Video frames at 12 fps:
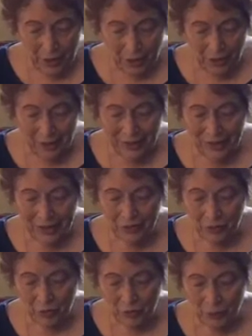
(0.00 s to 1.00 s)
God
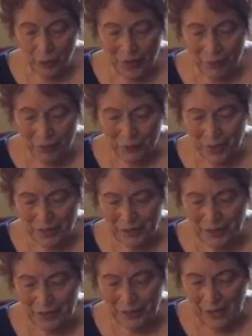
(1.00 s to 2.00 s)
had heard my
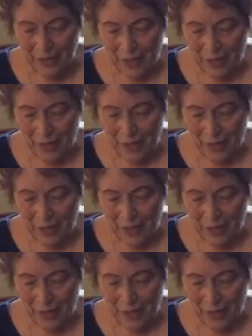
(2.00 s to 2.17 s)
prayers